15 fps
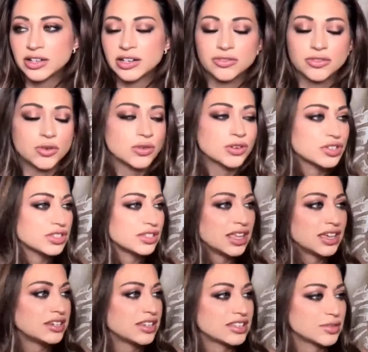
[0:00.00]
And of course,
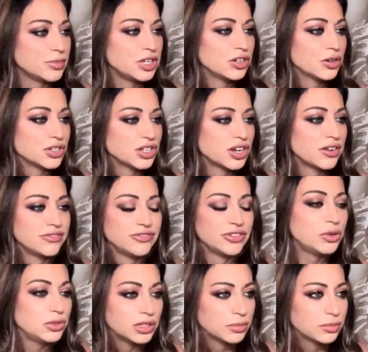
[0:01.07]
that doesn't mean you're always going to
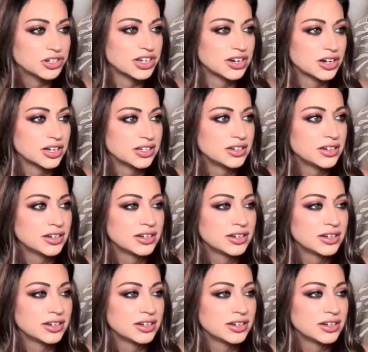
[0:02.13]
vote libertarian.